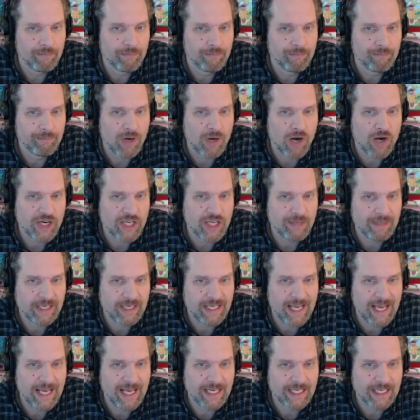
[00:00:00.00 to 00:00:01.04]
party
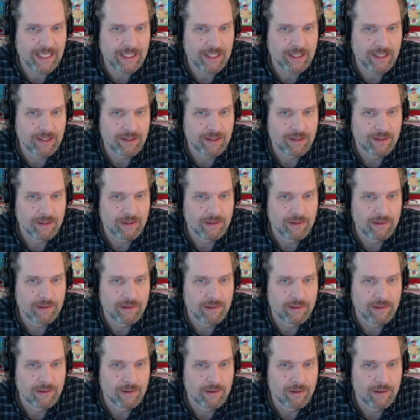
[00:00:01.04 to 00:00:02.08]
mechanic
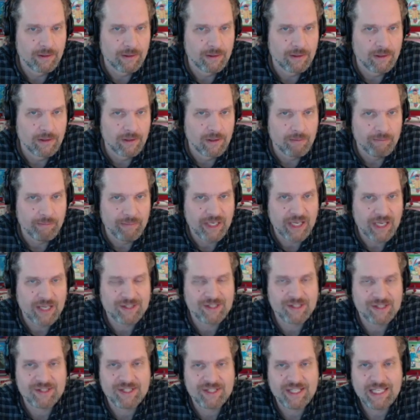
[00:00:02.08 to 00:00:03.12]
because
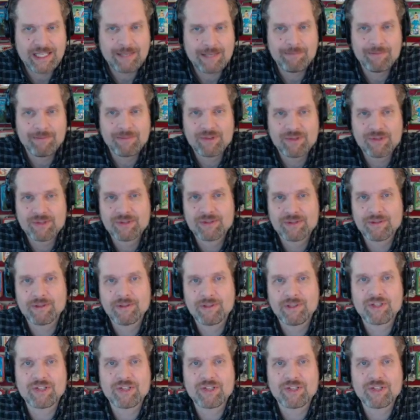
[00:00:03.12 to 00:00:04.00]
it seems there's